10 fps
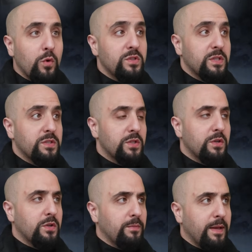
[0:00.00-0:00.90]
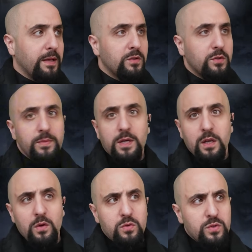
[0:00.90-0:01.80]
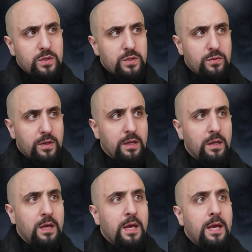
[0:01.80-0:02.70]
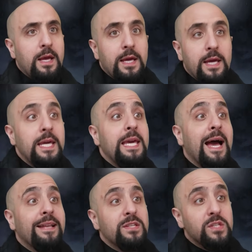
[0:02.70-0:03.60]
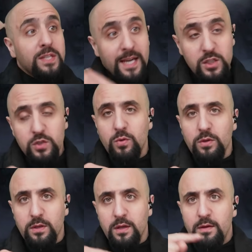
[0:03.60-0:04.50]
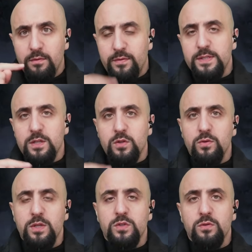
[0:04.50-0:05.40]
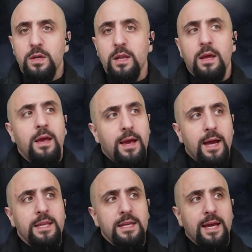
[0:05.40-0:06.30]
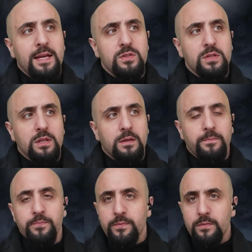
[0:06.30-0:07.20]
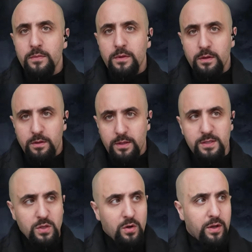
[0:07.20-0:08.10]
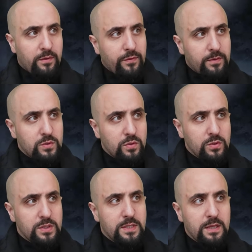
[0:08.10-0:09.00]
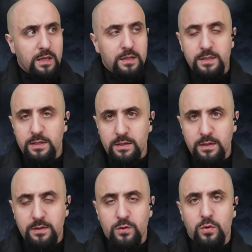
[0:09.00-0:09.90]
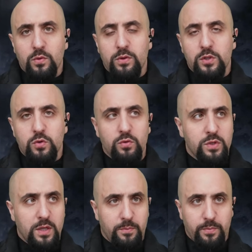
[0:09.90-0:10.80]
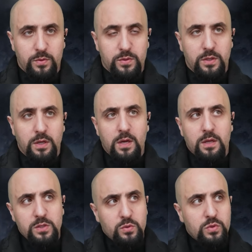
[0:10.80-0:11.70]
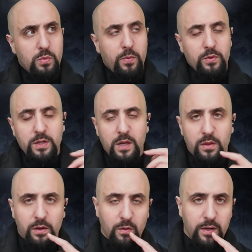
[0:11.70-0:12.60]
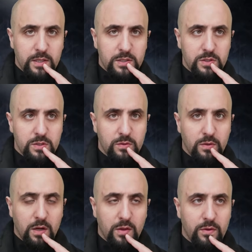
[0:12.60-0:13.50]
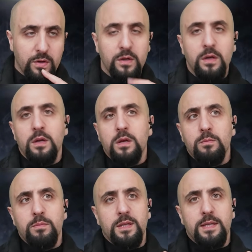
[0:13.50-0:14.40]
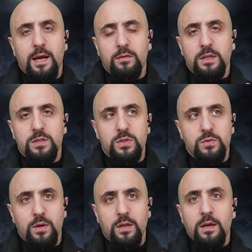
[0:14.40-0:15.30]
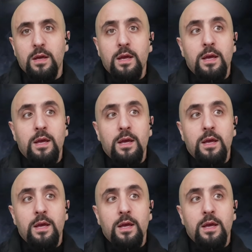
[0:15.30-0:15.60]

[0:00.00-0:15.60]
who is considered a man to be close to Israel. He had a scheduled visit to Israel and he canceled. These are confirmed sources to the Jerusalem Post. This was reported in other locations too, other media outlets as well.